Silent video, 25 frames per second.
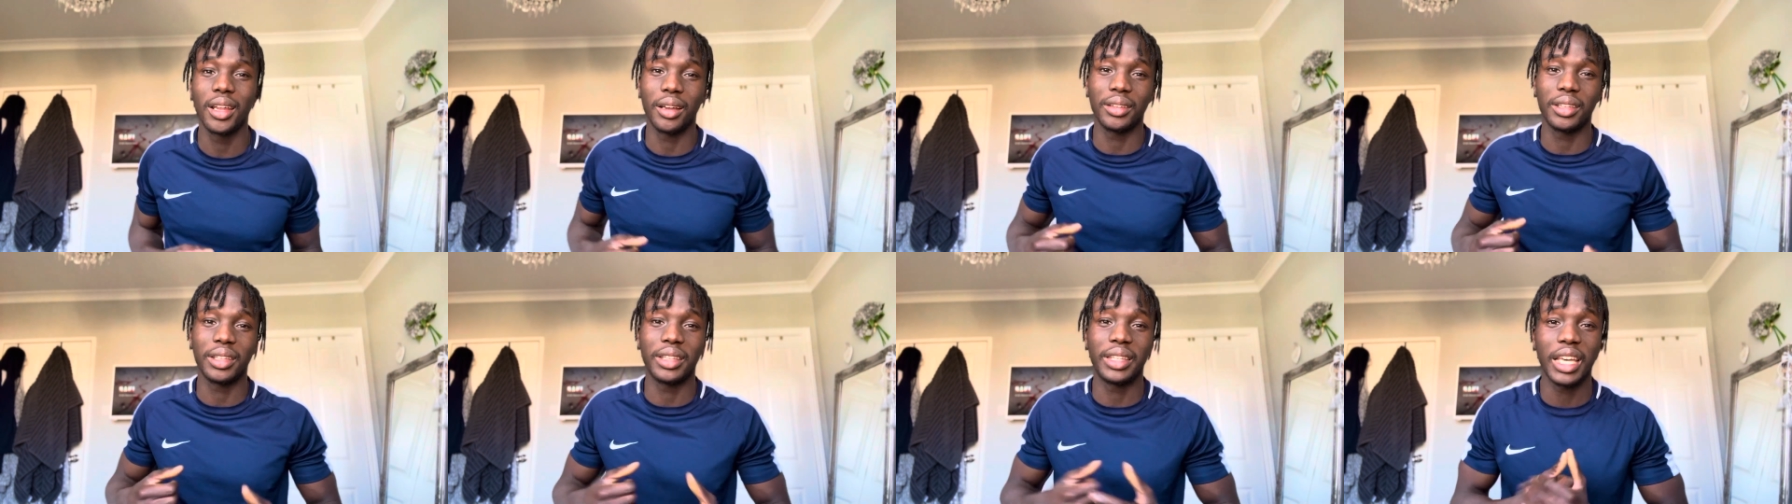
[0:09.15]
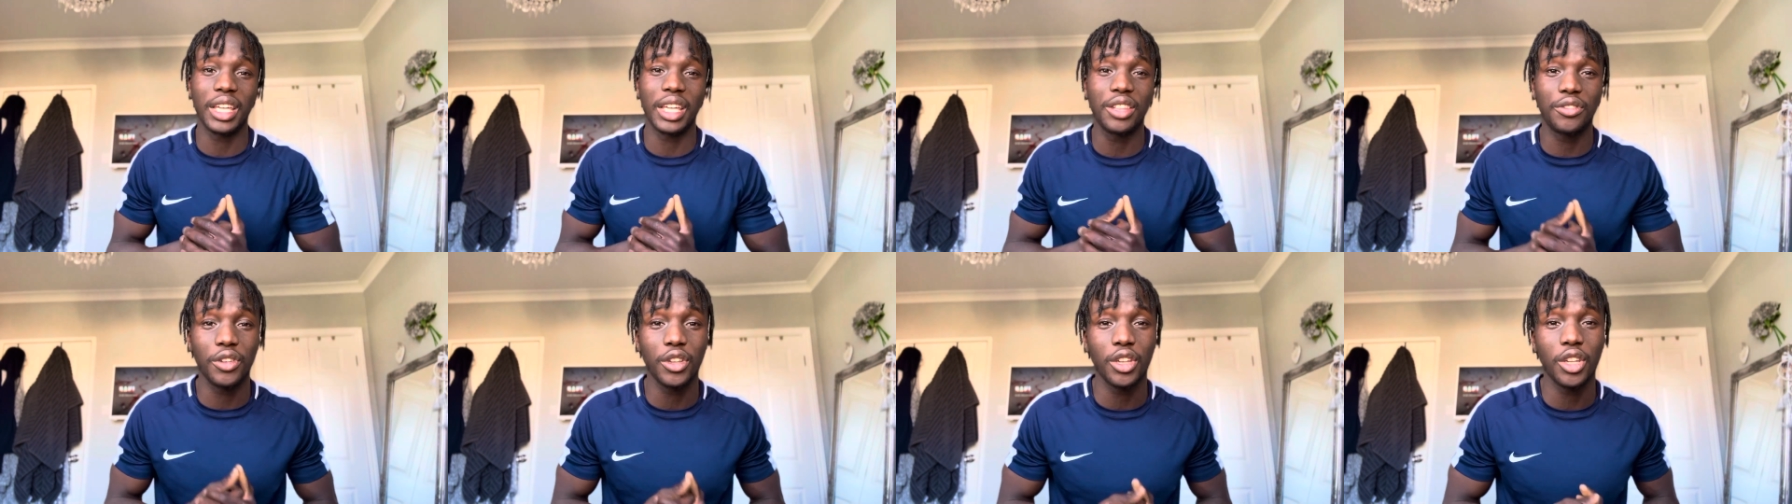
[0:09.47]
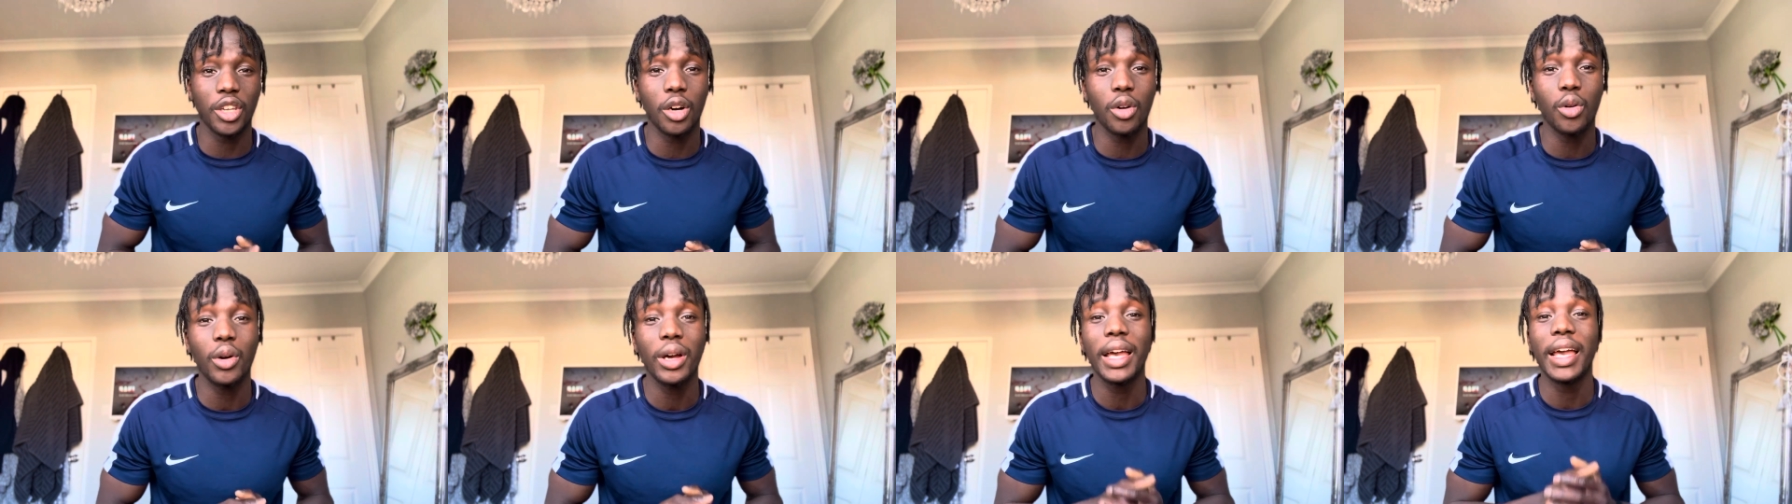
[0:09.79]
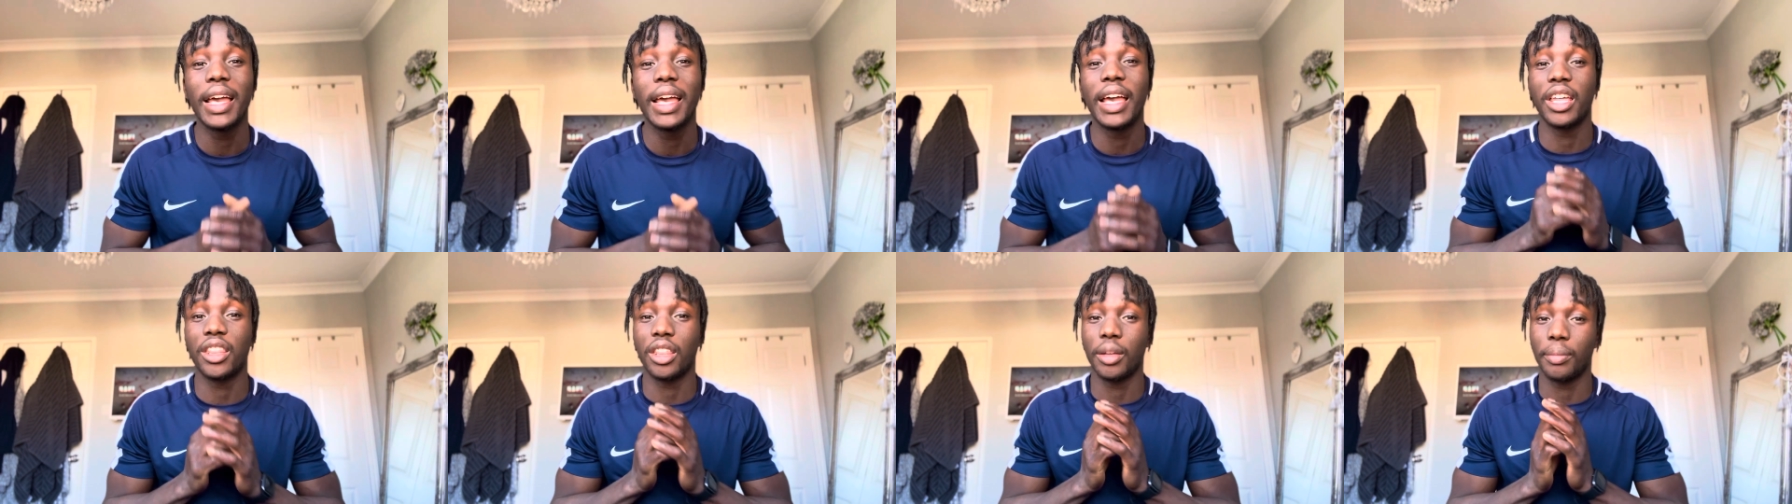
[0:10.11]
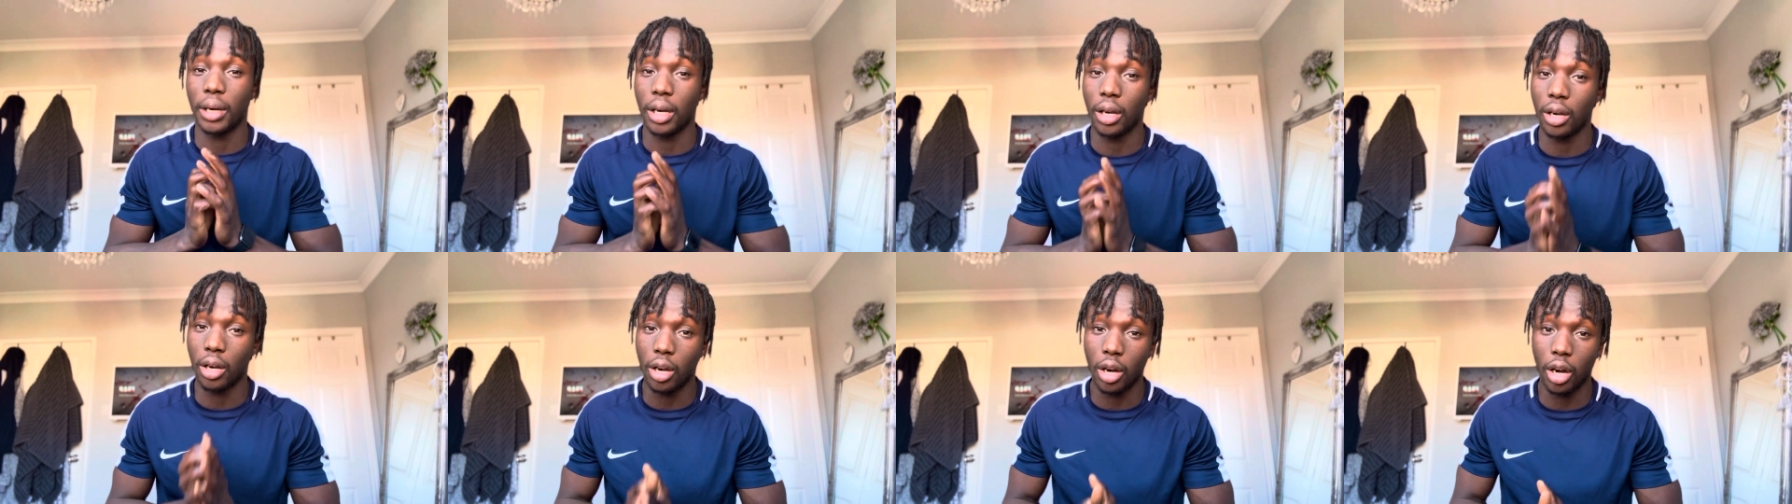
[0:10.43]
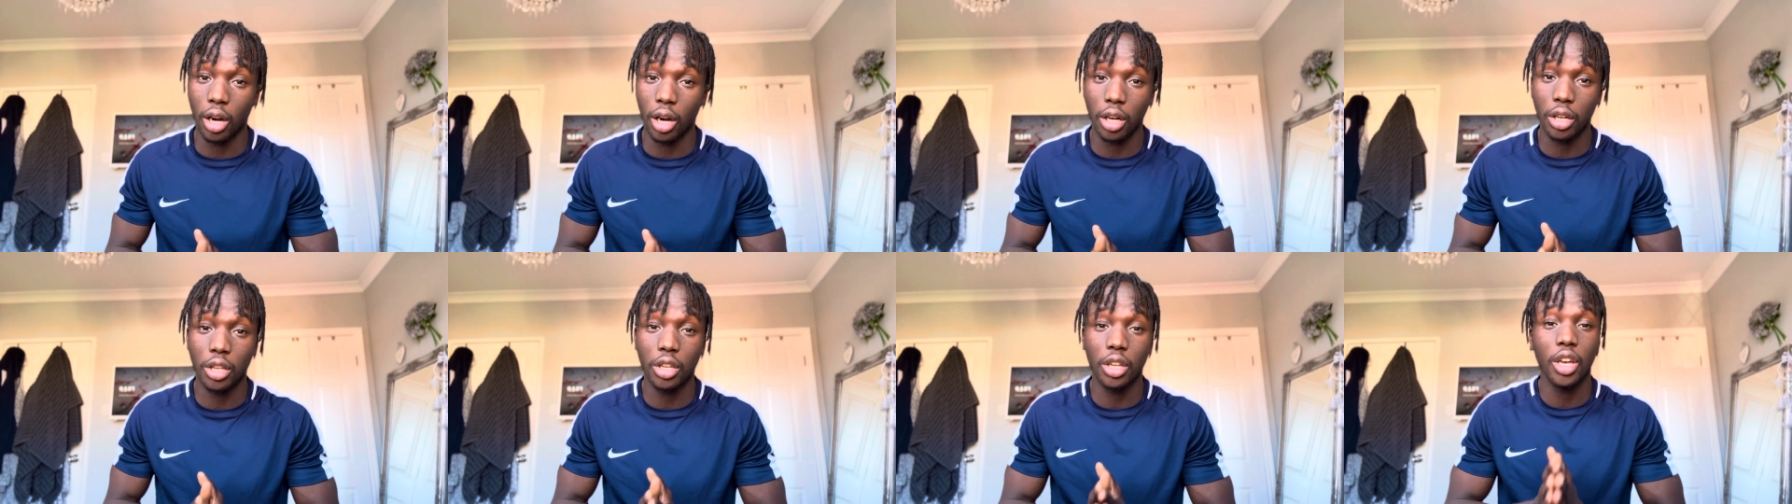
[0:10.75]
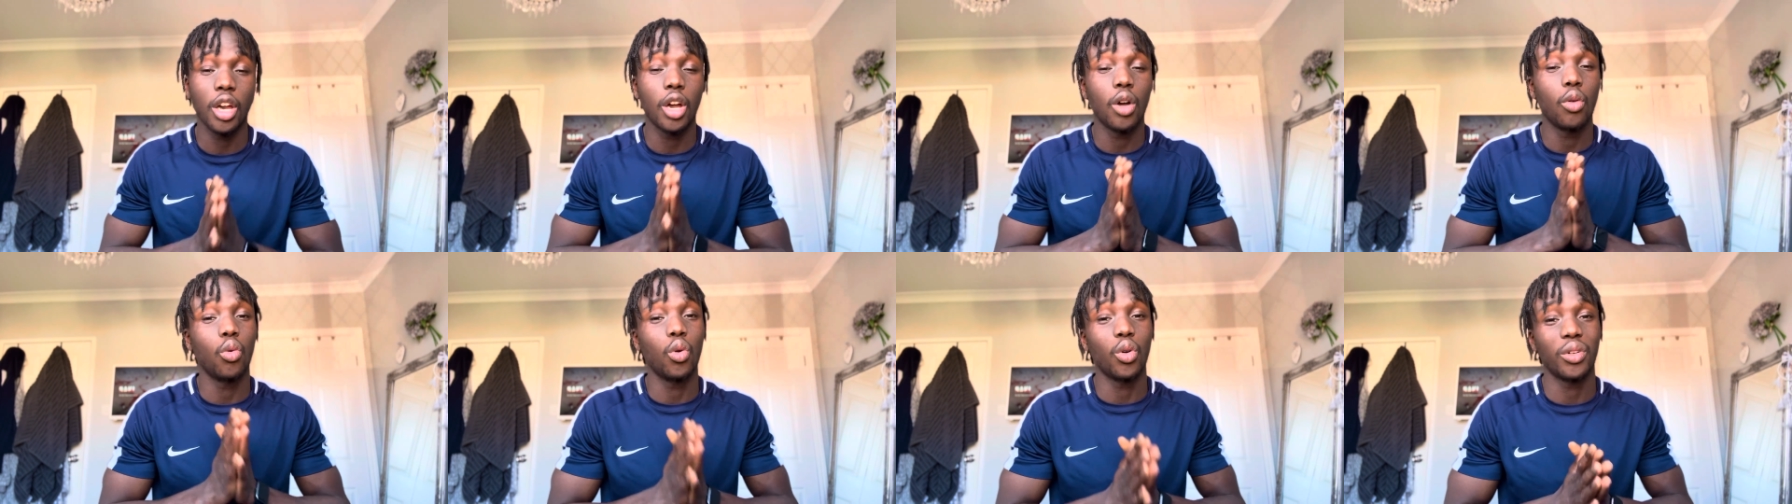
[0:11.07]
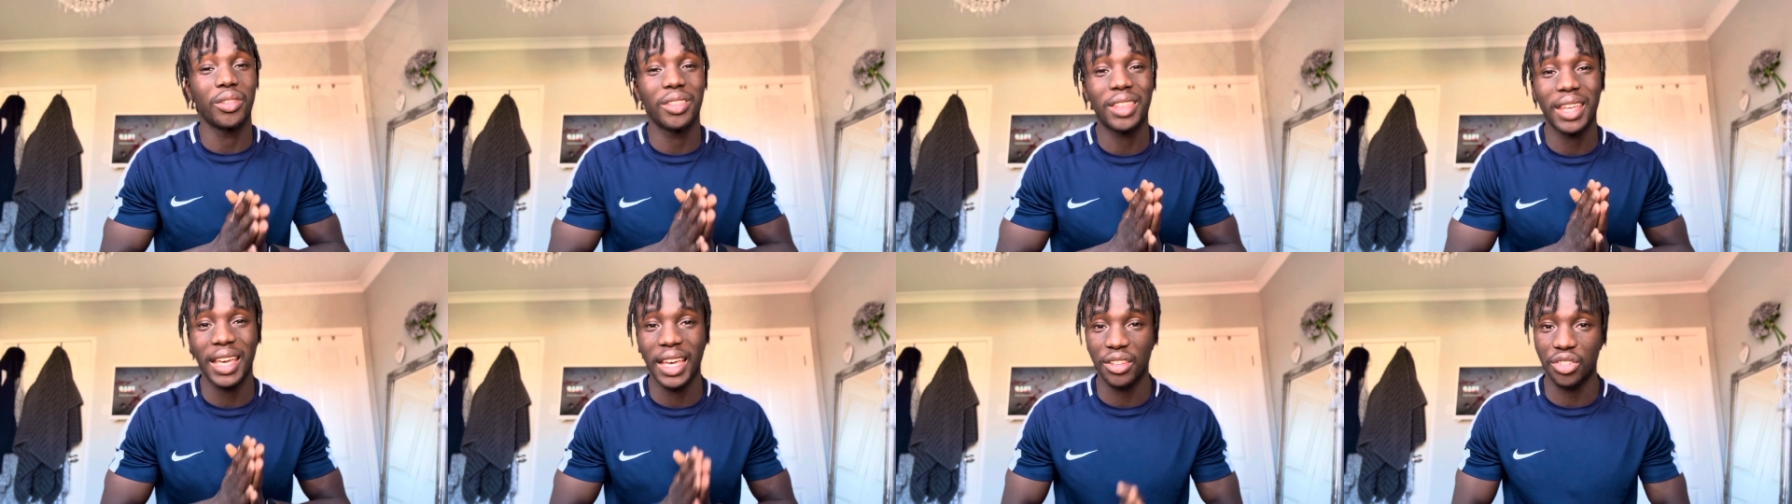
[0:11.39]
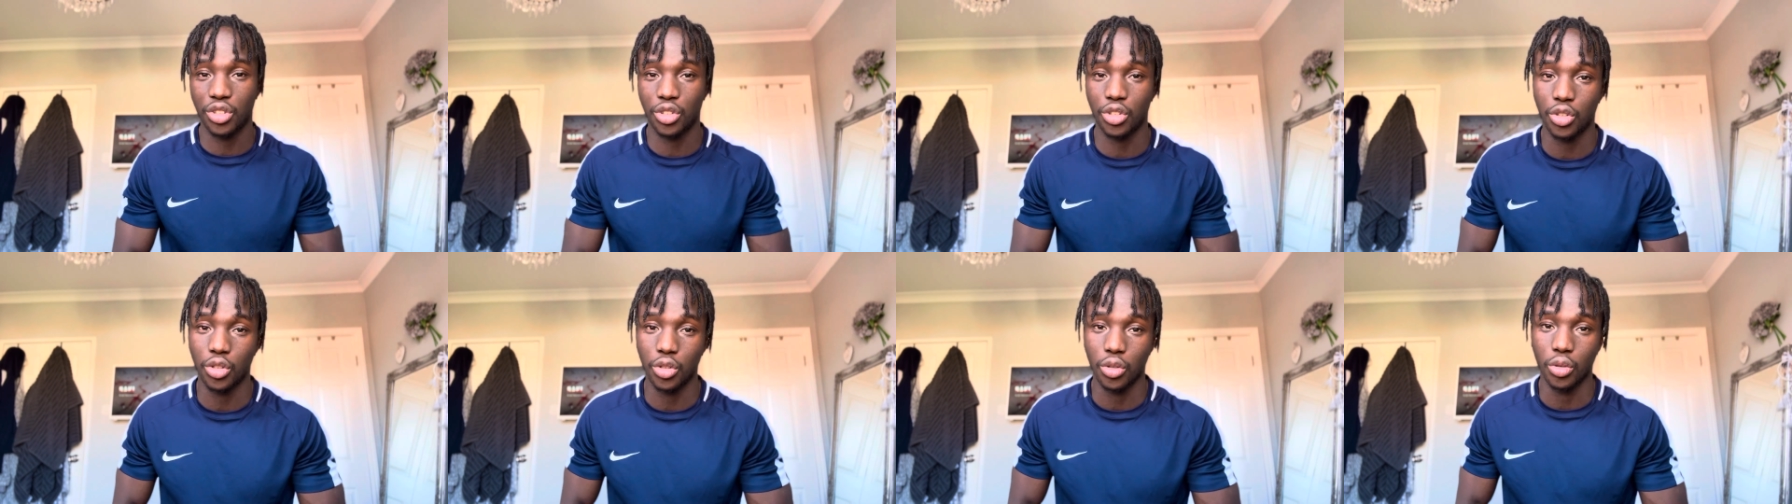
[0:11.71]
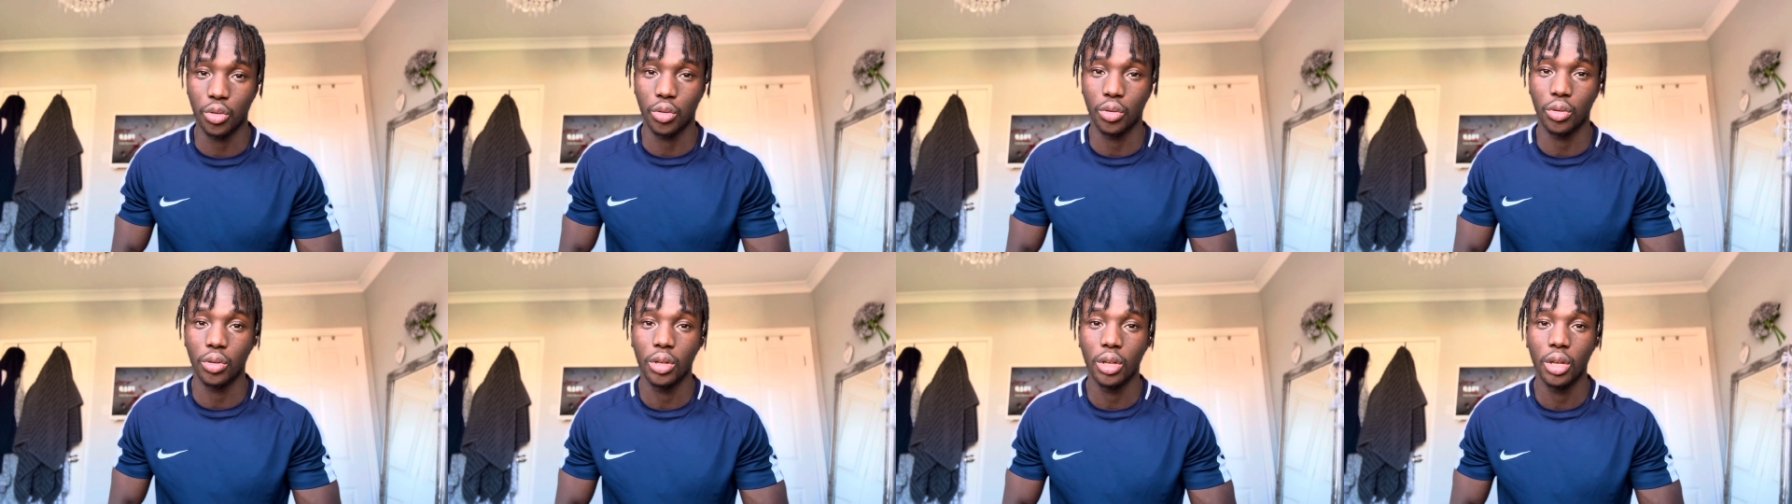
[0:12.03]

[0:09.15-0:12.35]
today's video is about God will test you.